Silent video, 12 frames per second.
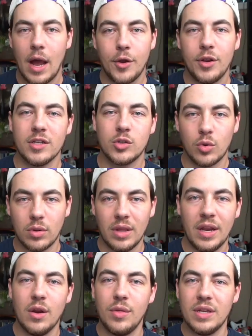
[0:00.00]
you can sort of
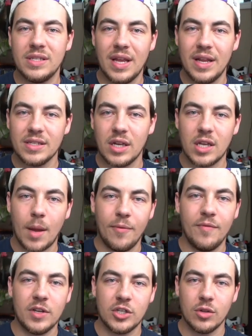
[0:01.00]
layer these things on top of
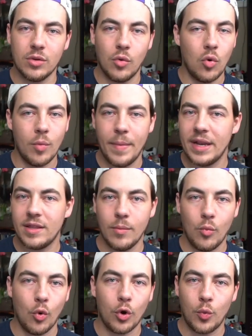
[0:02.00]
each other or make them
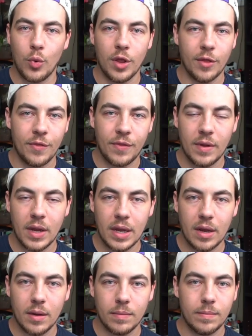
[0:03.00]
work with uh,